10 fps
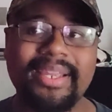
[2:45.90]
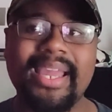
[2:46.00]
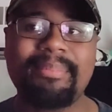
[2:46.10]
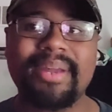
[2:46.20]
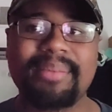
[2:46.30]
but
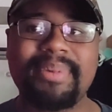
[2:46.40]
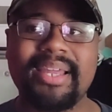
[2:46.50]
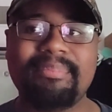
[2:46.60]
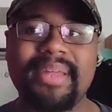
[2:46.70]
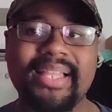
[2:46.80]
yeah,
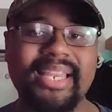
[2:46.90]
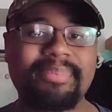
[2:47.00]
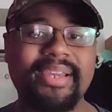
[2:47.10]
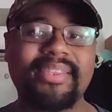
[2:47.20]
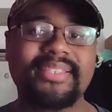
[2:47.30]

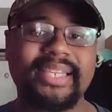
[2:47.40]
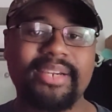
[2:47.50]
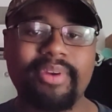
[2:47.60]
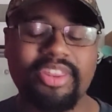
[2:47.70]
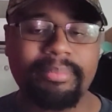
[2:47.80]
black-headed pythons can
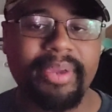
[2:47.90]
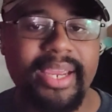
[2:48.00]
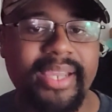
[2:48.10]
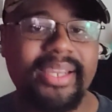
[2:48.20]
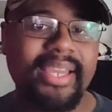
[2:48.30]
get rather
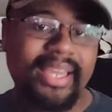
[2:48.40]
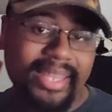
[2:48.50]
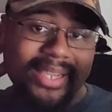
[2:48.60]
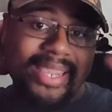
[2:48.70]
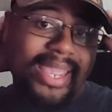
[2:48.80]
big.
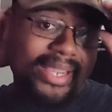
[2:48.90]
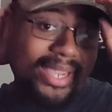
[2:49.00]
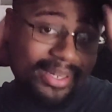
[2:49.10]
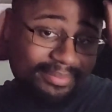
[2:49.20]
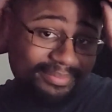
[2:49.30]
They can
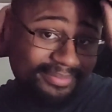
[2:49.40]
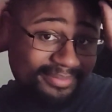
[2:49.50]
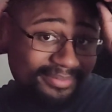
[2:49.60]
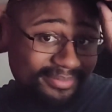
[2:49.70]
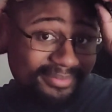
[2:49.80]
get
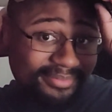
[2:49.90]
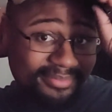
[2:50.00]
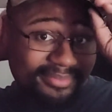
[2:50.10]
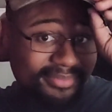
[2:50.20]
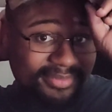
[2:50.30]

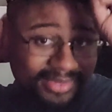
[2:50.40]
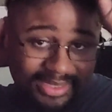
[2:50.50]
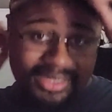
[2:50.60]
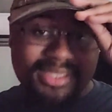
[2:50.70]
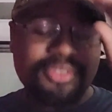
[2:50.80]
mm,
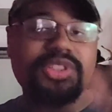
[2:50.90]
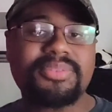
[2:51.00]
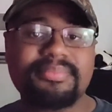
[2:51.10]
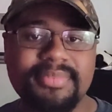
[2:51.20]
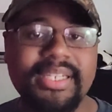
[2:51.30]
little
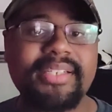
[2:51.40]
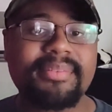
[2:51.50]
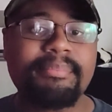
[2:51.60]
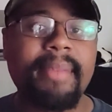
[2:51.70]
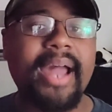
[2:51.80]
like,
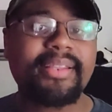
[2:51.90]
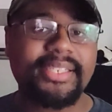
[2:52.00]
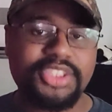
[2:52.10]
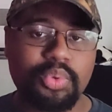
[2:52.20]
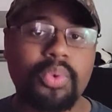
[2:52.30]

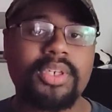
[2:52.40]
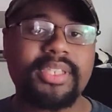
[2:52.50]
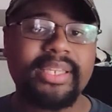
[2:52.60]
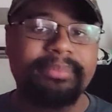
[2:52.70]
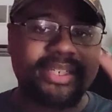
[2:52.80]
mildly
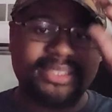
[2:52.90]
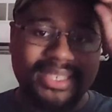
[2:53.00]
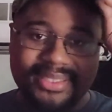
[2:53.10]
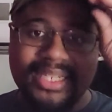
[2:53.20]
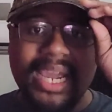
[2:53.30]
squirrely, but at the
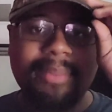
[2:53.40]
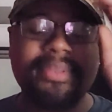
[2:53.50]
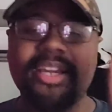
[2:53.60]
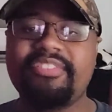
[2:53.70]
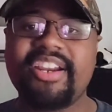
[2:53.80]
same time
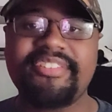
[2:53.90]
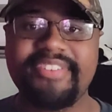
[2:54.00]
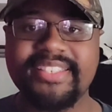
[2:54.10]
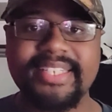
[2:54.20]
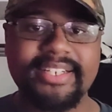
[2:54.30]
they are very
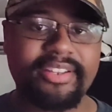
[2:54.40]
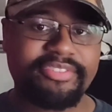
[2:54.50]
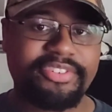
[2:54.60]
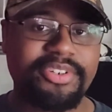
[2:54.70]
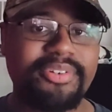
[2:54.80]
fixated on
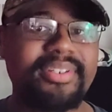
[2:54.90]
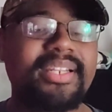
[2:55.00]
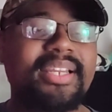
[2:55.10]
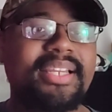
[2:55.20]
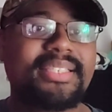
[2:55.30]
food,
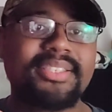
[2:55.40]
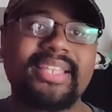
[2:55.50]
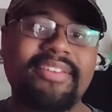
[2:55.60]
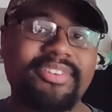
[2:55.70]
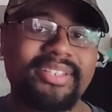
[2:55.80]
so
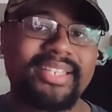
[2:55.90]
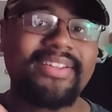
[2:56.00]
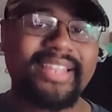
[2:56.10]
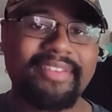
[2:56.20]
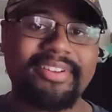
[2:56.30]
they have a
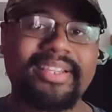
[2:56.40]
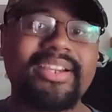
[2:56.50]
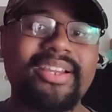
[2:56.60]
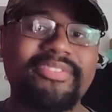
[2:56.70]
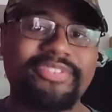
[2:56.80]
definitely have a
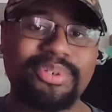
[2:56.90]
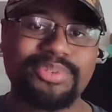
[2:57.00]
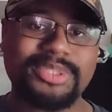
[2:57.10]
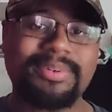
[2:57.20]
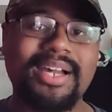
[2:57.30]
good
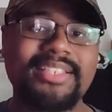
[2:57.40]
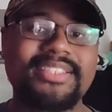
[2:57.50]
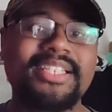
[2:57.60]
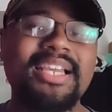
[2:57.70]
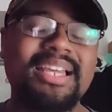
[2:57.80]
food
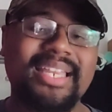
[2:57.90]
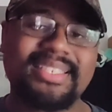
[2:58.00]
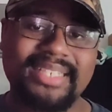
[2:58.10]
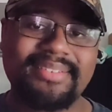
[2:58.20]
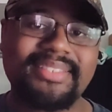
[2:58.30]
response. At
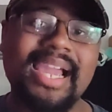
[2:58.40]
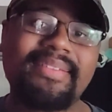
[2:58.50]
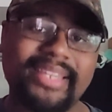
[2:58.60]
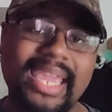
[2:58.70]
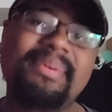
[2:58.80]
the same
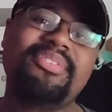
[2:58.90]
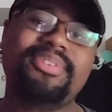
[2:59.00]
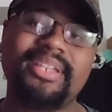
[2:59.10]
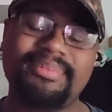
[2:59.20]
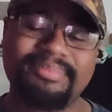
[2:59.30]
time, they can be
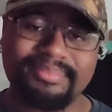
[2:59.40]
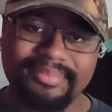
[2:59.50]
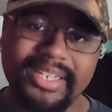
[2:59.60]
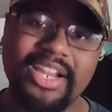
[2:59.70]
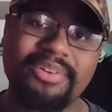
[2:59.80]
really, you